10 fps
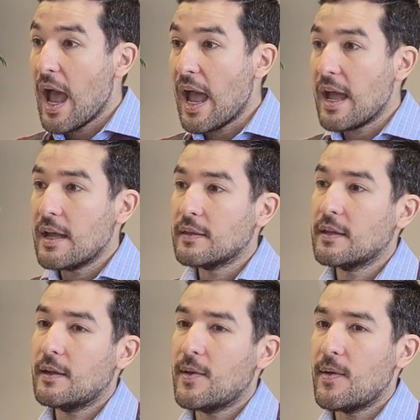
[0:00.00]

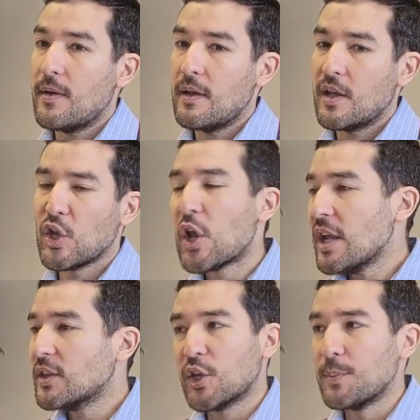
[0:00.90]
And
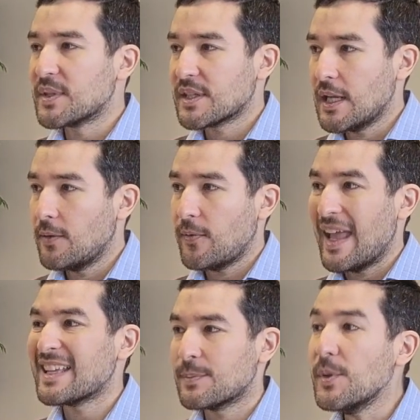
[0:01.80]
Goethe himself
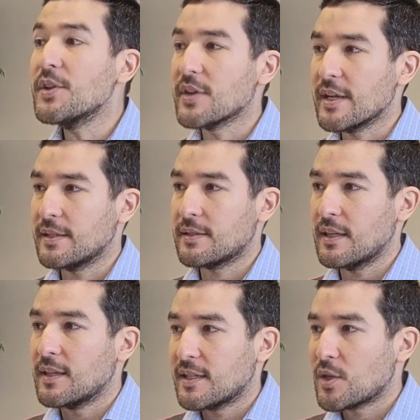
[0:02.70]
experienced
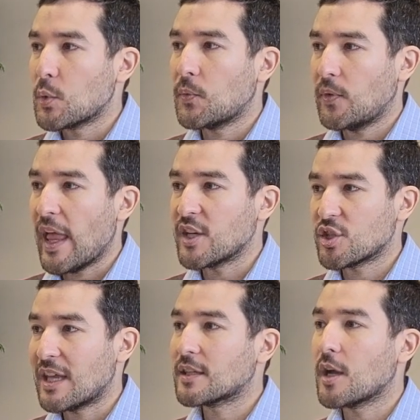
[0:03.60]
in his own flesh
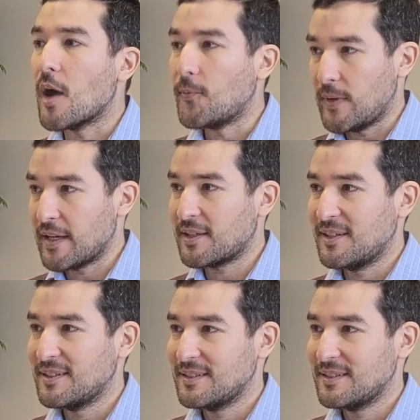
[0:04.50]
that conflict.